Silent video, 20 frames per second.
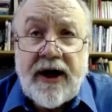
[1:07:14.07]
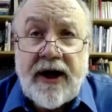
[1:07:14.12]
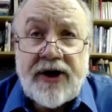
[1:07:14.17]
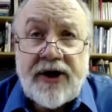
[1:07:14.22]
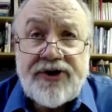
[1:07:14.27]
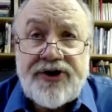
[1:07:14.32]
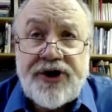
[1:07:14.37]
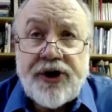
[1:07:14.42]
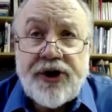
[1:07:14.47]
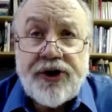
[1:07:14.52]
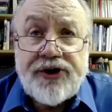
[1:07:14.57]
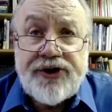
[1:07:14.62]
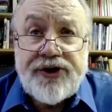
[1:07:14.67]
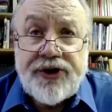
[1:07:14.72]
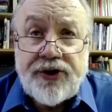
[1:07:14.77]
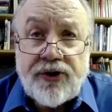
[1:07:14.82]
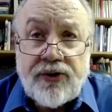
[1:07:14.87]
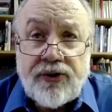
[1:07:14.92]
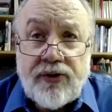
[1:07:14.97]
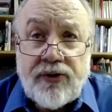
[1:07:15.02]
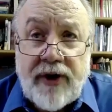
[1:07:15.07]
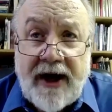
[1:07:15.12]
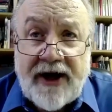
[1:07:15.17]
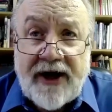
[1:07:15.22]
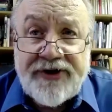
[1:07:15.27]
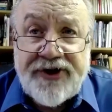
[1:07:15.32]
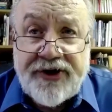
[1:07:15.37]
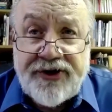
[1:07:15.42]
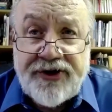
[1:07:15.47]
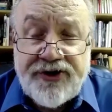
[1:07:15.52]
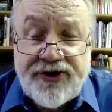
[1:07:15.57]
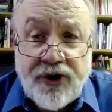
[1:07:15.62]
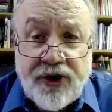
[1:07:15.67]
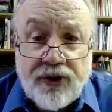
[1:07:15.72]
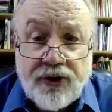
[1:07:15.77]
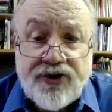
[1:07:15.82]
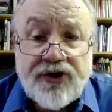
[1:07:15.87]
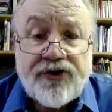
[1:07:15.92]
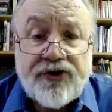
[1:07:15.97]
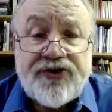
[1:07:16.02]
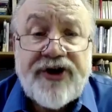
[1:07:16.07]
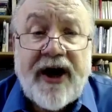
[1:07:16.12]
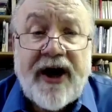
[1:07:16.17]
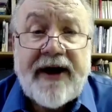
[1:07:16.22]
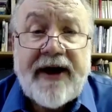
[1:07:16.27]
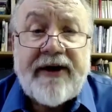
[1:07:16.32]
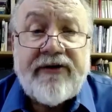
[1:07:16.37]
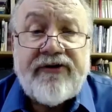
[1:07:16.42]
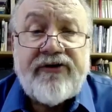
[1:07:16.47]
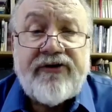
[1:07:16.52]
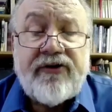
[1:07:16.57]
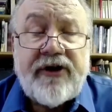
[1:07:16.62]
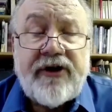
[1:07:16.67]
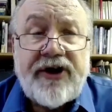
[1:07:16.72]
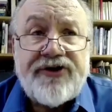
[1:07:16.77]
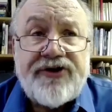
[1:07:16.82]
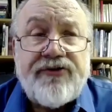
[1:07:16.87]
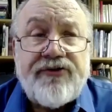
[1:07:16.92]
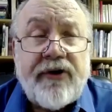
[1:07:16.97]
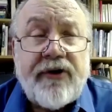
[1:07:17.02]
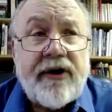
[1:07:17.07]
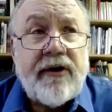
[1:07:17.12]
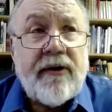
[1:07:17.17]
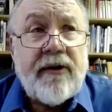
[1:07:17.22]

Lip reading: tier 2, as in social science, history.